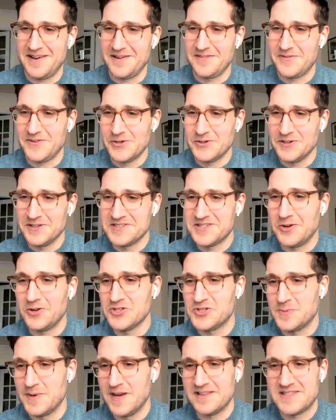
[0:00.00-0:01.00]
and if you'll
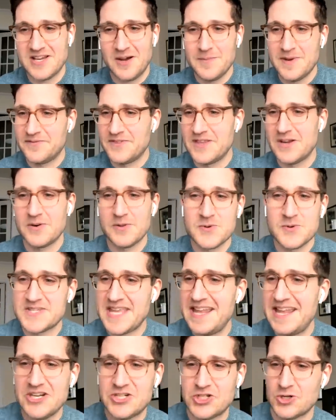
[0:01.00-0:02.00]
indulge me and tell me if there was
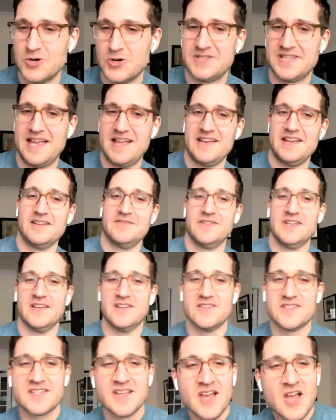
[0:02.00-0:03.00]
any truth to any of
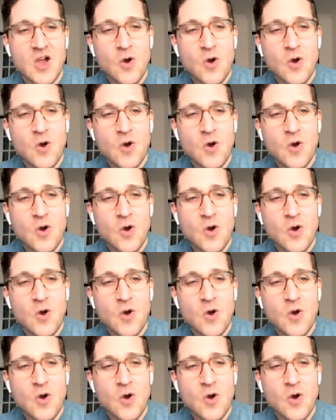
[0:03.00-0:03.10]
these.